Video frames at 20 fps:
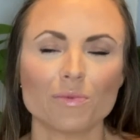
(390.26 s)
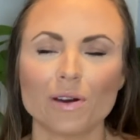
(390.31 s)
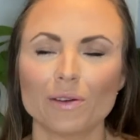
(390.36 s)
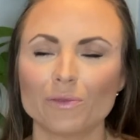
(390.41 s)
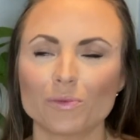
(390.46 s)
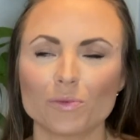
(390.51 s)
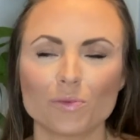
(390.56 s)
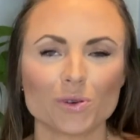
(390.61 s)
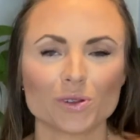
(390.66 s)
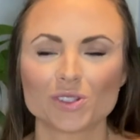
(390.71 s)

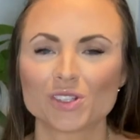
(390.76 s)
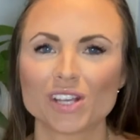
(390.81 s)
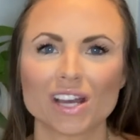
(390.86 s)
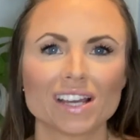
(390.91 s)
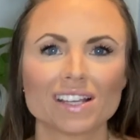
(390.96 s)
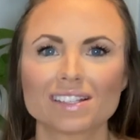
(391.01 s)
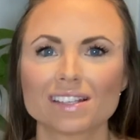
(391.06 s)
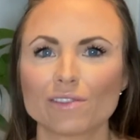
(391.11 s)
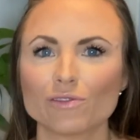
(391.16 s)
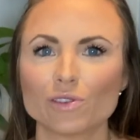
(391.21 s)
what
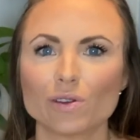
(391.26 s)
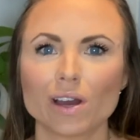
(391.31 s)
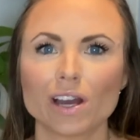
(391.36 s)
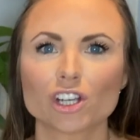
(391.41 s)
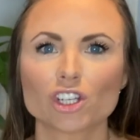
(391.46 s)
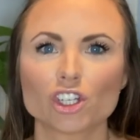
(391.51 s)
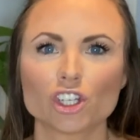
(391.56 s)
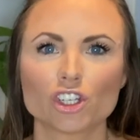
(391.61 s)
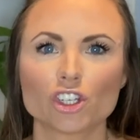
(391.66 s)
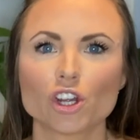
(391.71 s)
size have you
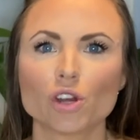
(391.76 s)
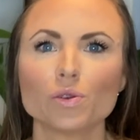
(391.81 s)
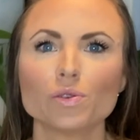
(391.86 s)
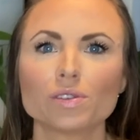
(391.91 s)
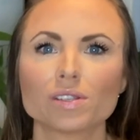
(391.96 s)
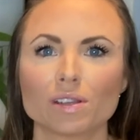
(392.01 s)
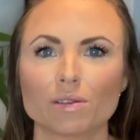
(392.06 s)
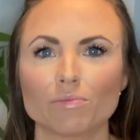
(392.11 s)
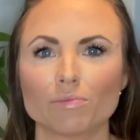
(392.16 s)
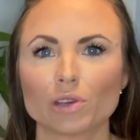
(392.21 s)
actually
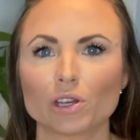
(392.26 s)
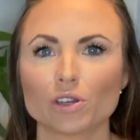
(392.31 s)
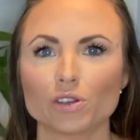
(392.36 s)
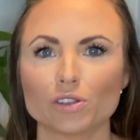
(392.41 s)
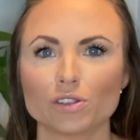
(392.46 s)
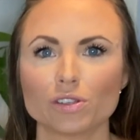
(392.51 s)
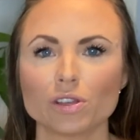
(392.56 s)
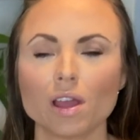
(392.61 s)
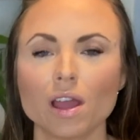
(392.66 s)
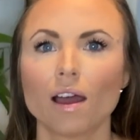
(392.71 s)
chosen?
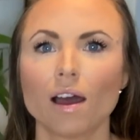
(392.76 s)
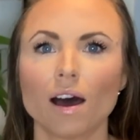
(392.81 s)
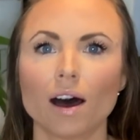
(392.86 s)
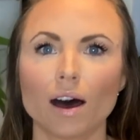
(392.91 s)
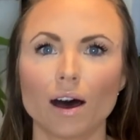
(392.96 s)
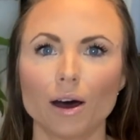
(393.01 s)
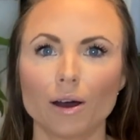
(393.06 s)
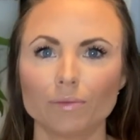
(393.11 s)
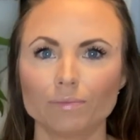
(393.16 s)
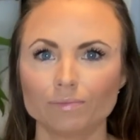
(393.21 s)
Because
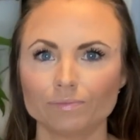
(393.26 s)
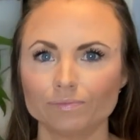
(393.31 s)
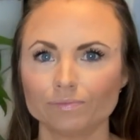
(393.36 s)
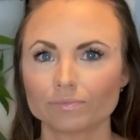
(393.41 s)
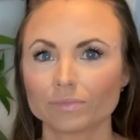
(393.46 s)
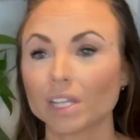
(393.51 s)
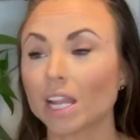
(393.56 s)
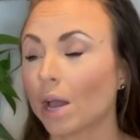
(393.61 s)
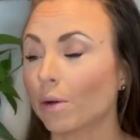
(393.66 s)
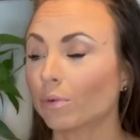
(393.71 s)

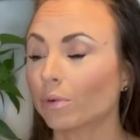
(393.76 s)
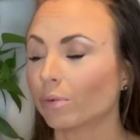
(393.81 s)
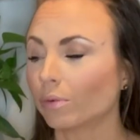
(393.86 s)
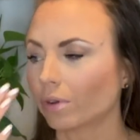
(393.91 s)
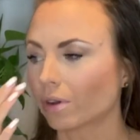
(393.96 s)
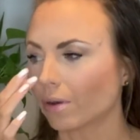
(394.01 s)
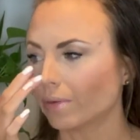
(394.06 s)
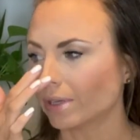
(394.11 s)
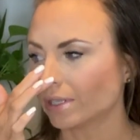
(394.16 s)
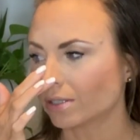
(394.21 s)
yeah, we will
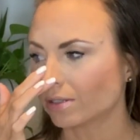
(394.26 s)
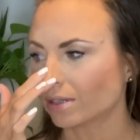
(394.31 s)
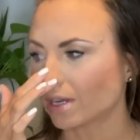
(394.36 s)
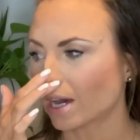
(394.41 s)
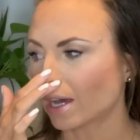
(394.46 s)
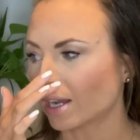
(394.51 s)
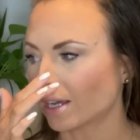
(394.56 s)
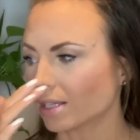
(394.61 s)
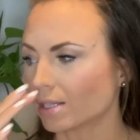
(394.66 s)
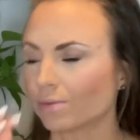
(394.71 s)
go into
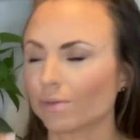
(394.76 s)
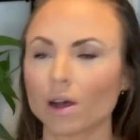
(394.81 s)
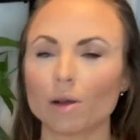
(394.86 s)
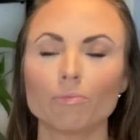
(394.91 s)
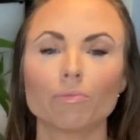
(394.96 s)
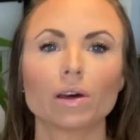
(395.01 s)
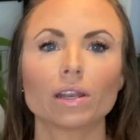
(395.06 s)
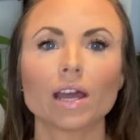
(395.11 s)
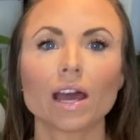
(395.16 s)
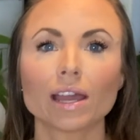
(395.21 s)
that as well.
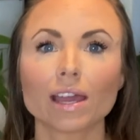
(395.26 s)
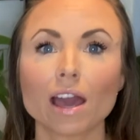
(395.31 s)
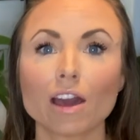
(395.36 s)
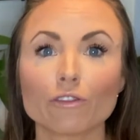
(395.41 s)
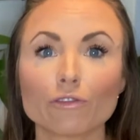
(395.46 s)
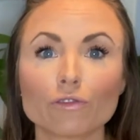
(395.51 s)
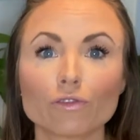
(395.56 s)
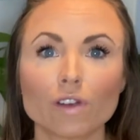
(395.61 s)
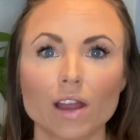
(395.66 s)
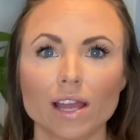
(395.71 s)
But I have
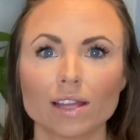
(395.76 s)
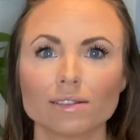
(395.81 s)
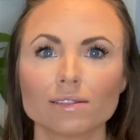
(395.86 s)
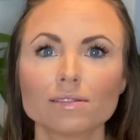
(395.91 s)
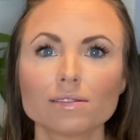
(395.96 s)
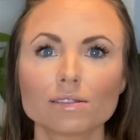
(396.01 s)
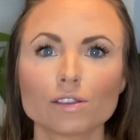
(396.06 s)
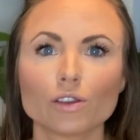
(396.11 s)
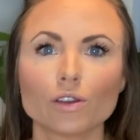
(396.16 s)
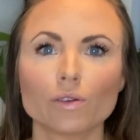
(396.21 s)

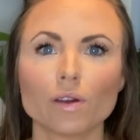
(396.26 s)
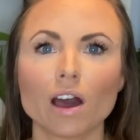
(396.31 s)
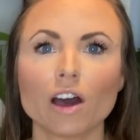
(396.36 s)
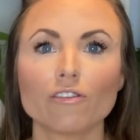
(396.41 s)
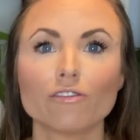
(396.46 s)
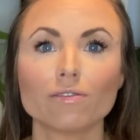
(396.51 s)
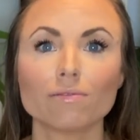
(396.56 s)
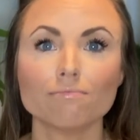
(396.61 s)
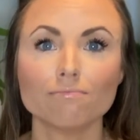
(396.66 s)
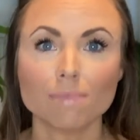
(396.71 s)
friends who have
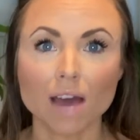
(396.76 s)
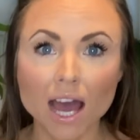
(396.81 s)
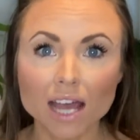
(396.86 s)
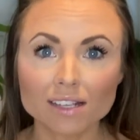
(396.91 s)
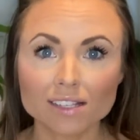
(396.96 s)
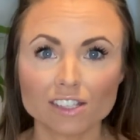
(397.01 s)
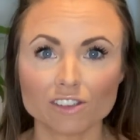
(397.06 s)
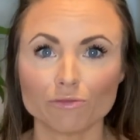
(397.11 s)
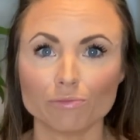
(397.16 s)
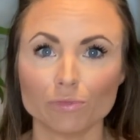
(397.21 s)

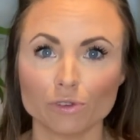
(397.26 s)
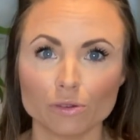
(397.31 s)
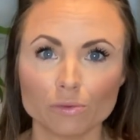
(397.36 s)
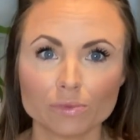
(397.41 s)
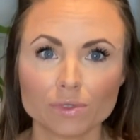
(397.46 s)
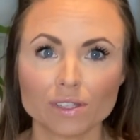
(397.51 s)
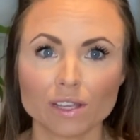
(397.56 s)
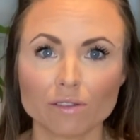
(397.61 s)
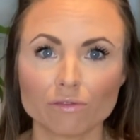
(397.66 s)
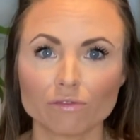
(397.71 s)
massive
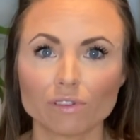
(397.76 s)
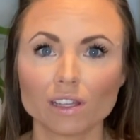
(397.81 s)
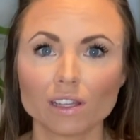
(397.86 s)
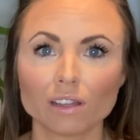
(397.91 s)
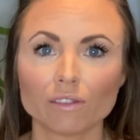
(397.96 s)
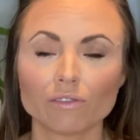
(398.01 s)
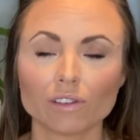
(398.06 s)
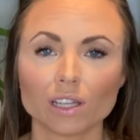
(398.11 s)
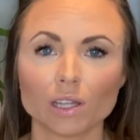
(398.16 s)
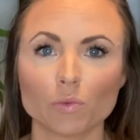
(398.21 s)
boobs. They really
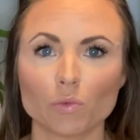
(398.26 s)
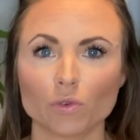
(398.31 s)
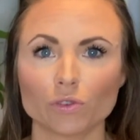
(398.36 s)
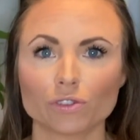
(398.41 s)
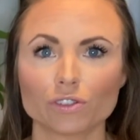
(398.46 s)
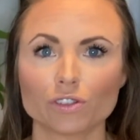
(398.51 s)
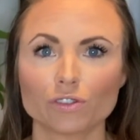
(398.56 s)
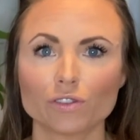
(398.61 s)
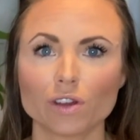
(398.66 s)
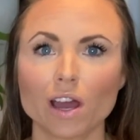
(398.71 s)

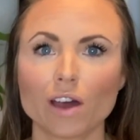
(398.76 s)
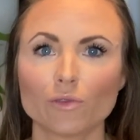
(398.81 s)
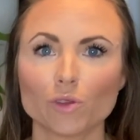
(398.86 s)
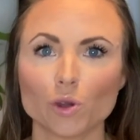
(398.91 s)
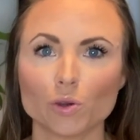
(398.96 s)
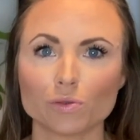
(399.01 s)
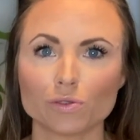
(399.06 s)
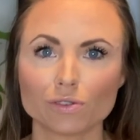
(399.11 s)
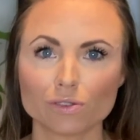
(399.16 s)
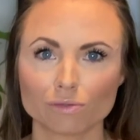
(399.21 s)
wanted to have
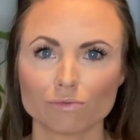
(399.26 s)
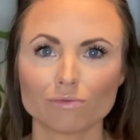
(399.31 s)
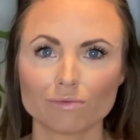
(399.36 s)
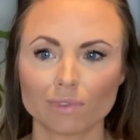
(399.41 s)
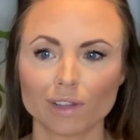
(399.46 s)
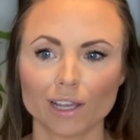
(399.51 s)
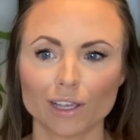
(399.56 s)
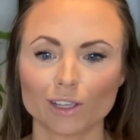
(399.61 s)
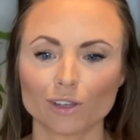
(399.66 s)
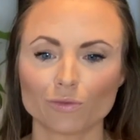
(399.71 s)
those
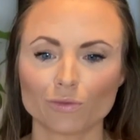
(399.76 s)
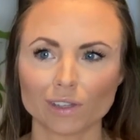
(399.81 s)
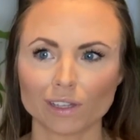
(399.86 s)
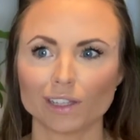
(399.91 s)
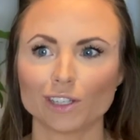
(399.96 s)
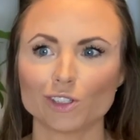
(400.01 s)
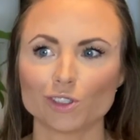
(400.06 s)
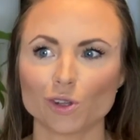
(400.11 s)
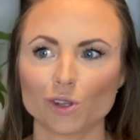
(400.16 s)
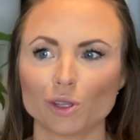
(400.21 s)
like really
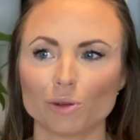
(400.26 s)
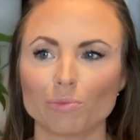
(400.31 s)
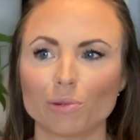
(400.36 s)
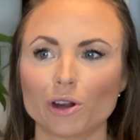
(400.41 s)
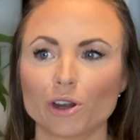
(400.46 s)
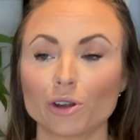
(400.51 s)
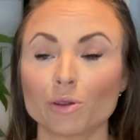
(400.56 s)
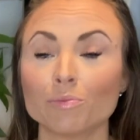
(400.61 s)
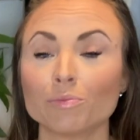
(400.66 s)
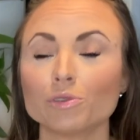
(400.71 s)
dolly
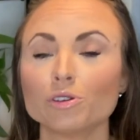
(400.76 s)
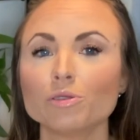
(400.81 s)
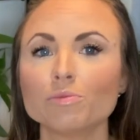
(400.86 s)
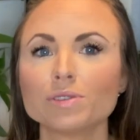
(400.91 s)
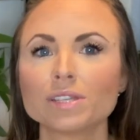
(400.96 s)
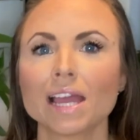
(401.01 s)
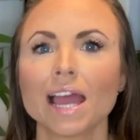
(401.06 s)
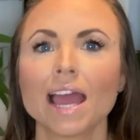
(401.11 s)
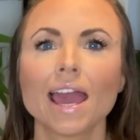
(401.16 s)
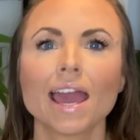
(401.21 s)
parton
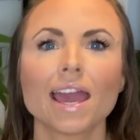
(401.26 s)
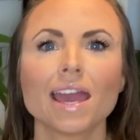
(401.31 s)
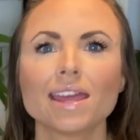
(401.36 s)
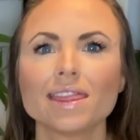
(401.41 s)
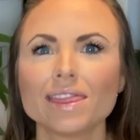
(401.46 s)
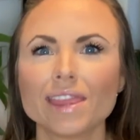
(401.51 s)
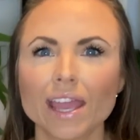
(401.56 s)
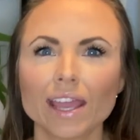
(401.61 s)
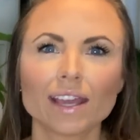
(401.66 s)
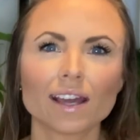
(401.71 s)
boobs,
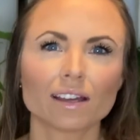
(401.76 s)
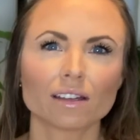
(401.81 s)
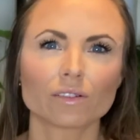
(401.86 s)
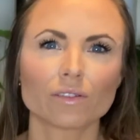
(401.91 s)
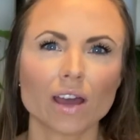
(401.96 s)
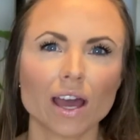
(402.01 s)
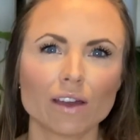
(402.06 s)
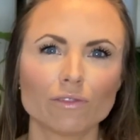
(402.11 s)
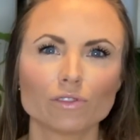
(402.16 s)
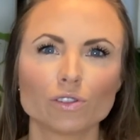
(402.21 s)
and they kind of
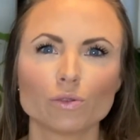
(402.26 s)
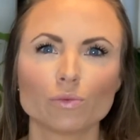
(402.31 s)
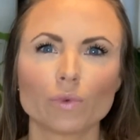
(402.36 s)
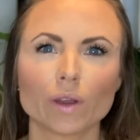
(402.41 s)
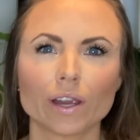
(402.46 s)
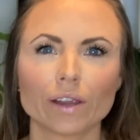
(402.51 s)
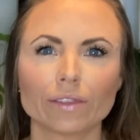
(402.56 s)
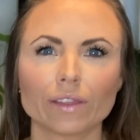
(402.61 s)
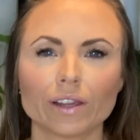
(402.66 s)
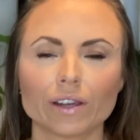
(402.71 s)
have to
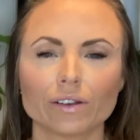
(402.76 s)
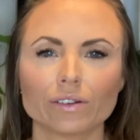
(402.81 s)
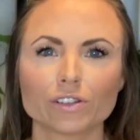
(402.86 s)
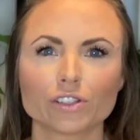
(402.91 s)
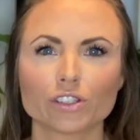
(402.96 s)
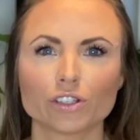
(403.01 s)
wear their